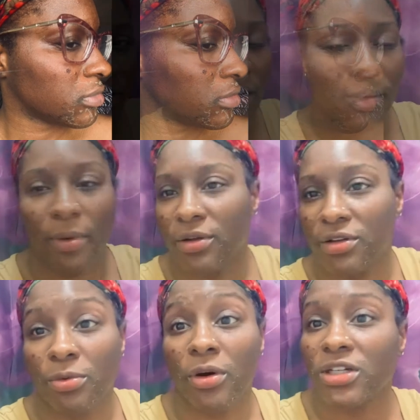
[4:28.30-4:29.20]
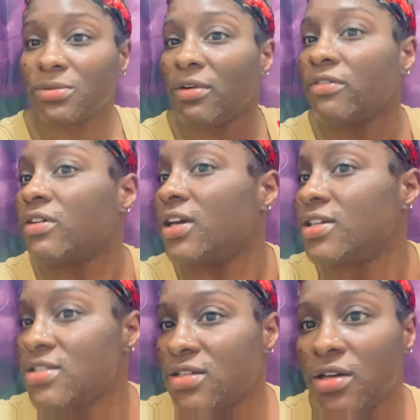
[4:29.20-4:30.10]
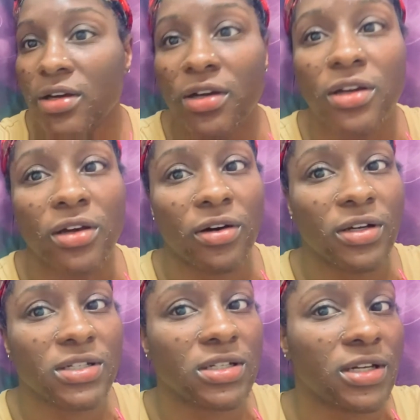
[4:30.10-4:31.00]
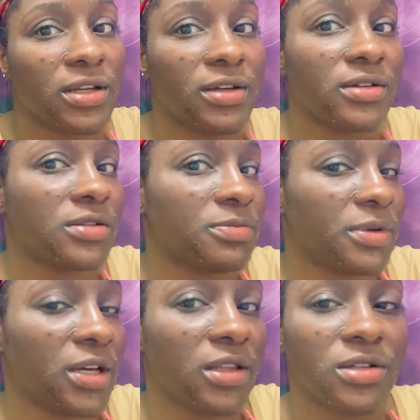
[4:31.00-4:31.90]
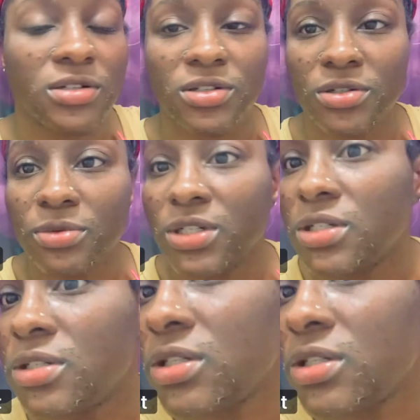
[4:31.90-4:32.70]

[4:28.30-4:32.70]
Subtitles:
I'm about to wash my face. Y'all can see this peeling situation has